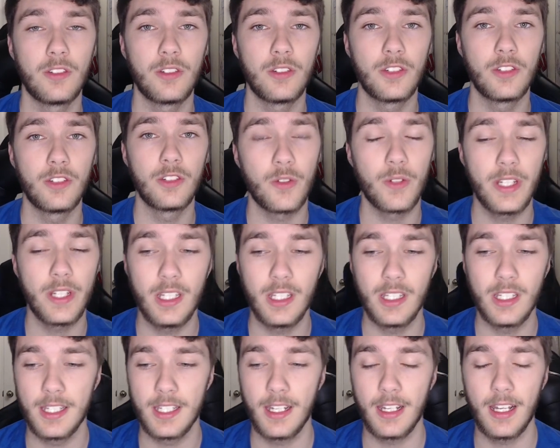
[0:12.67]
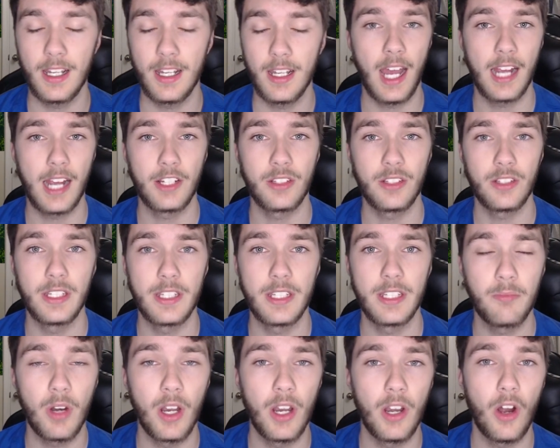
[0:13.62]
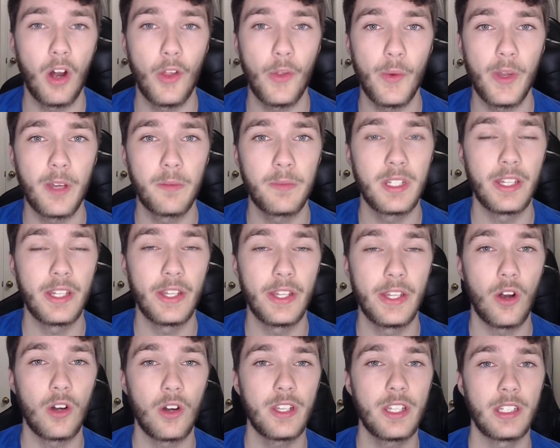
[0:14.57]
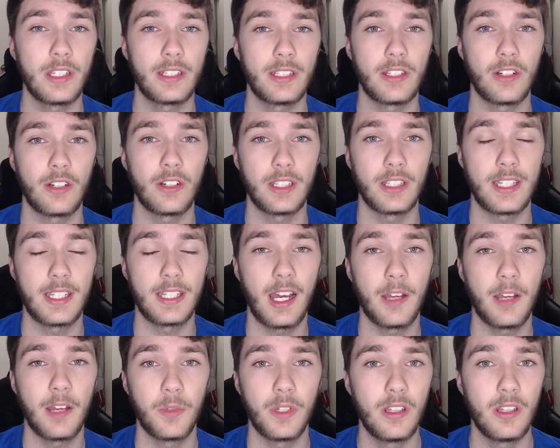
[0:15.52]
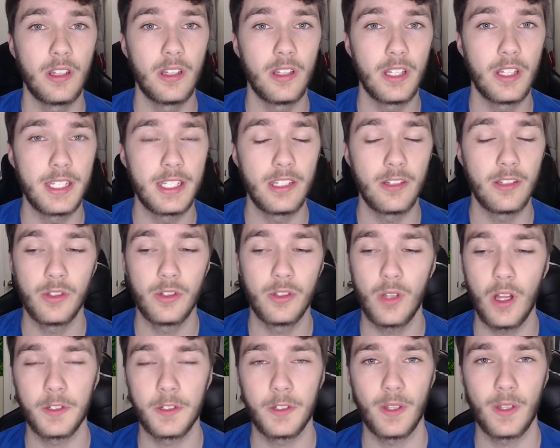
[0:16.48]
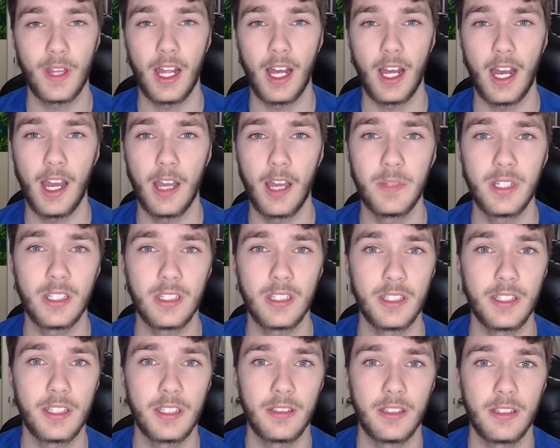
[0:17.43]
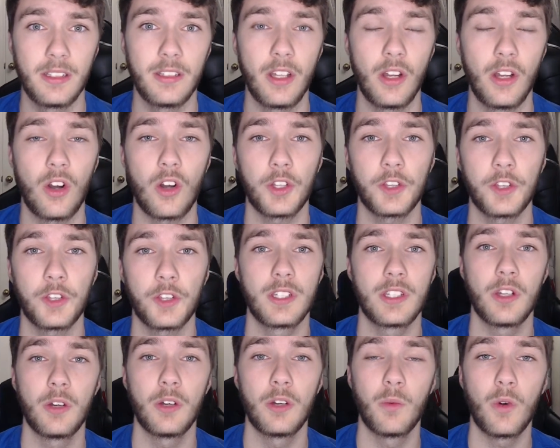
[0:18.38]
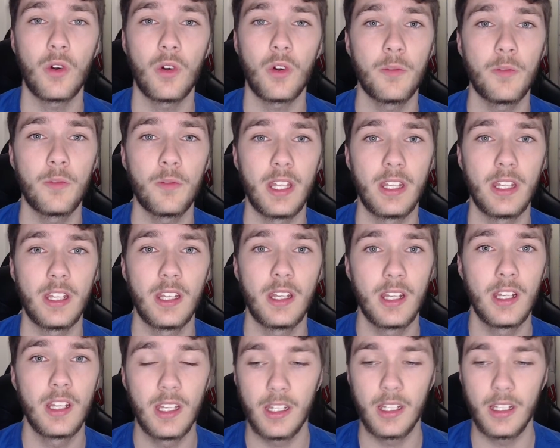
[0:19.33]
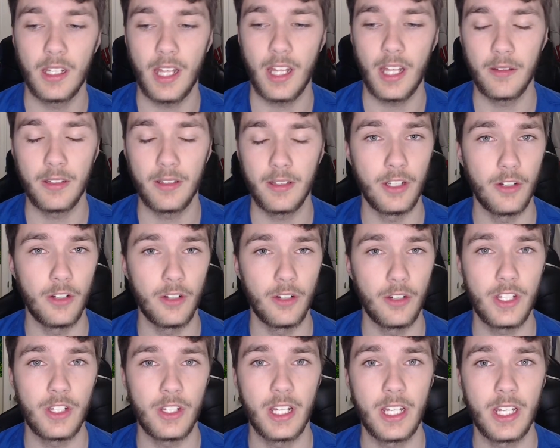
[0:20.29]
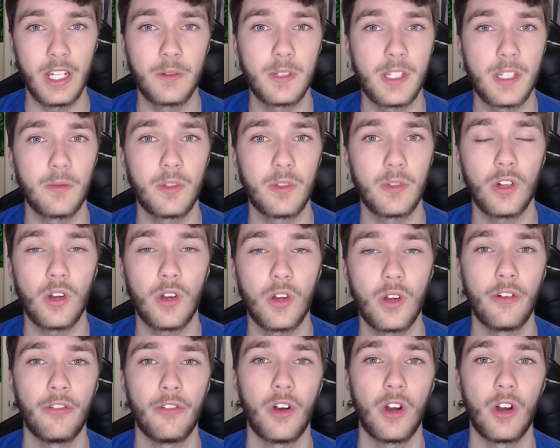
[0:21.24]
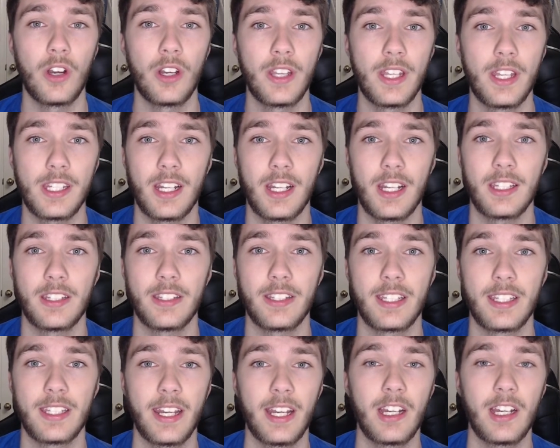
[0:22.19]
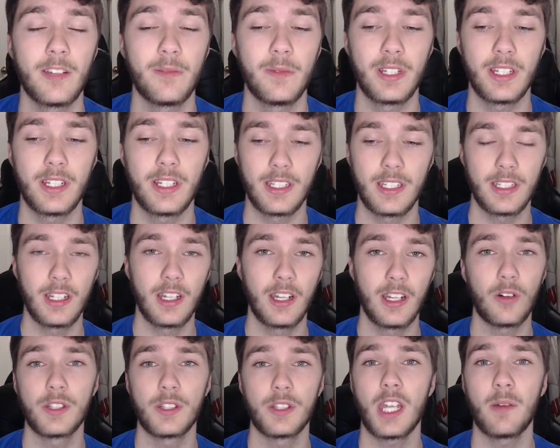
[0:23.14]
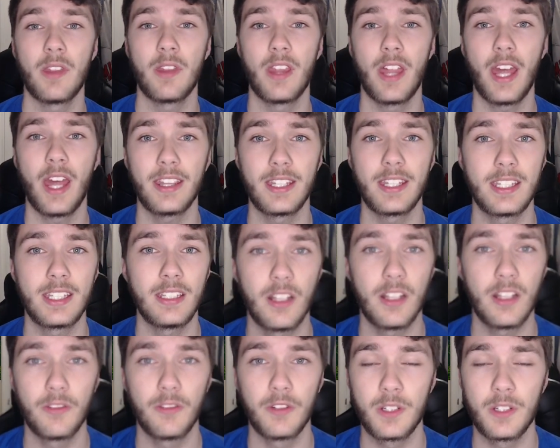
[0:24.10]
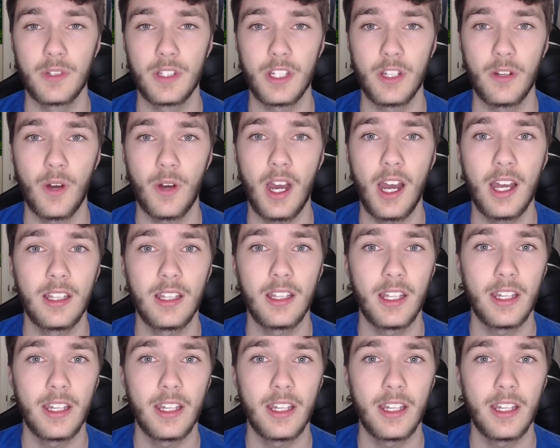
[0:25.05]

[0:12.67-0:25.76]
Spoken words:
trees actually spread all the way up to the Arctic during the time when the CO2 levels were that high because the earth was so warm that vegetation was able to grow that far. And that's honestly scary because on top of that, the sea levels were so high,